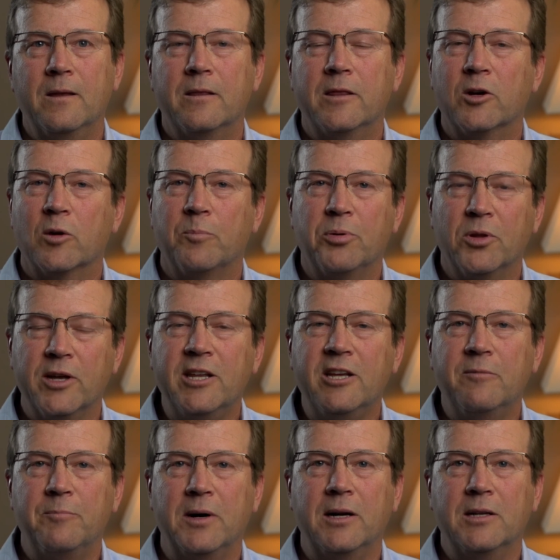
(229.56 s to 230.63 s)
There are plenty
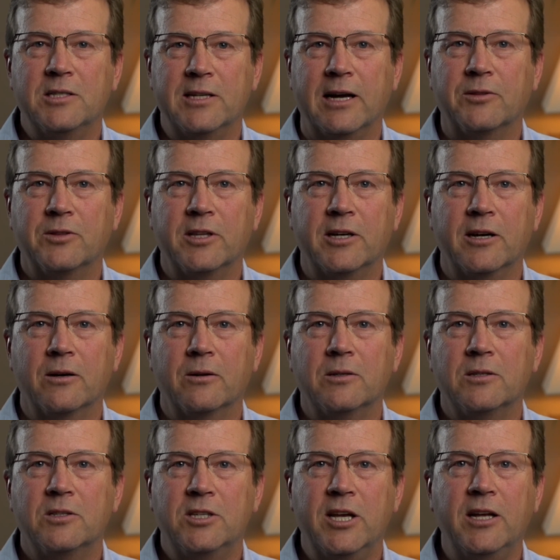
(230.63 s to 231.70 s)
of bonds out there,
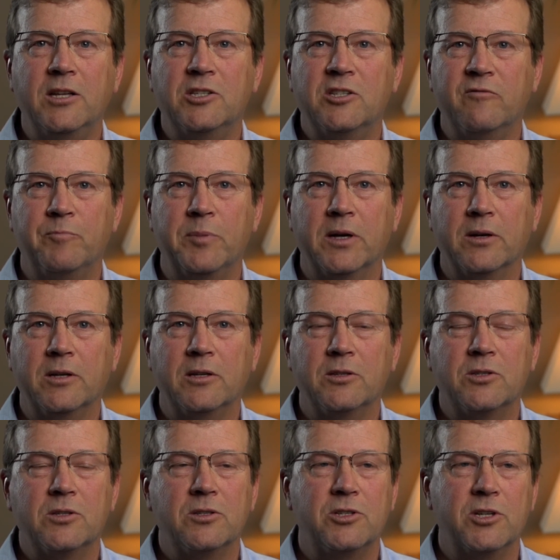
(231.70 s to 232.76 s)
tens of
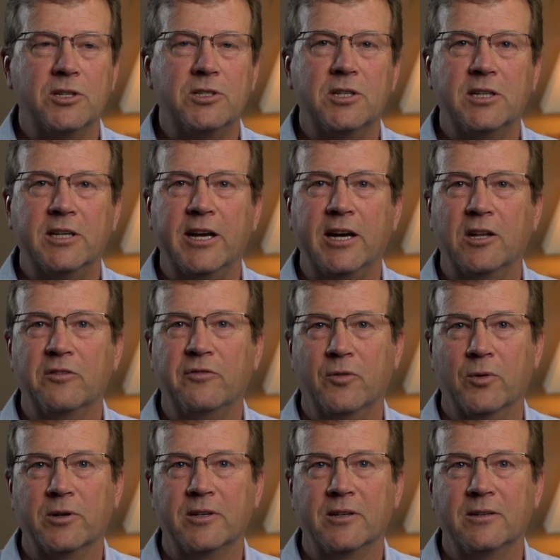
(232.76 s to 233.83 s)
billions just in
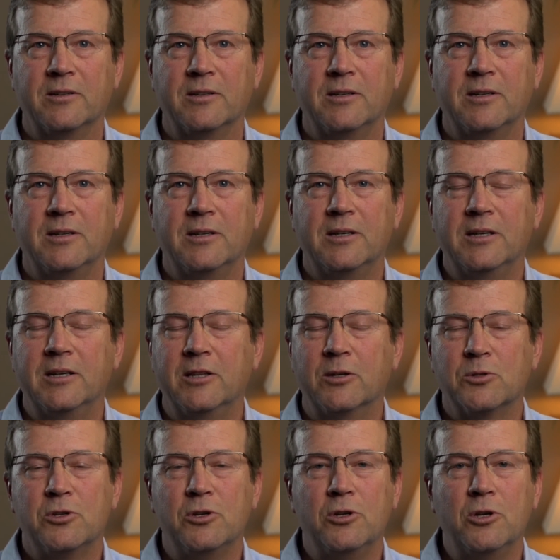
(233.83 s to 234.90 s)
California.
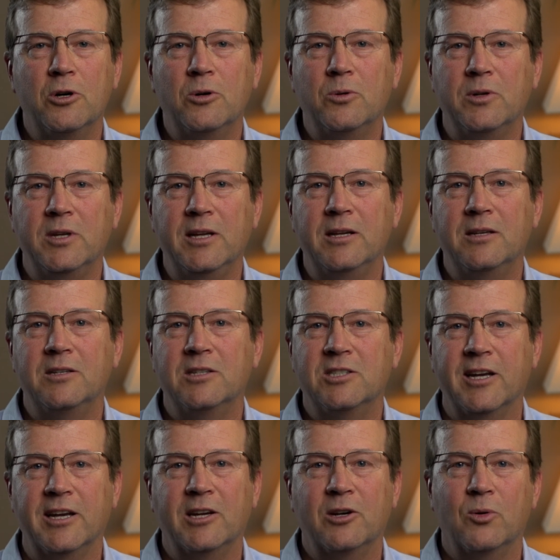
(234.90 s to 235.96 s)
There's no need to
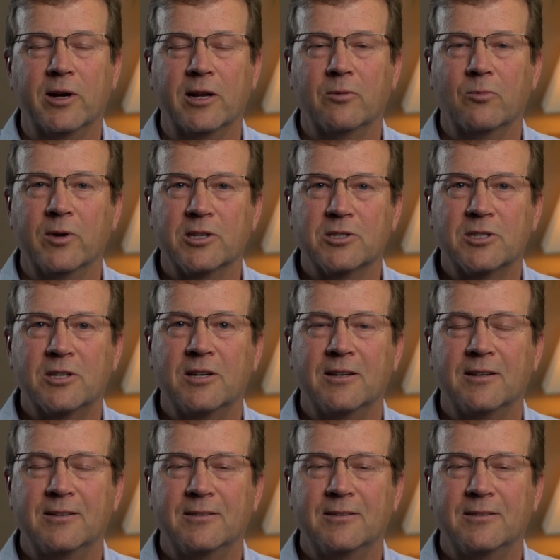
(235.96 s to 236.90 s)
take credit risk.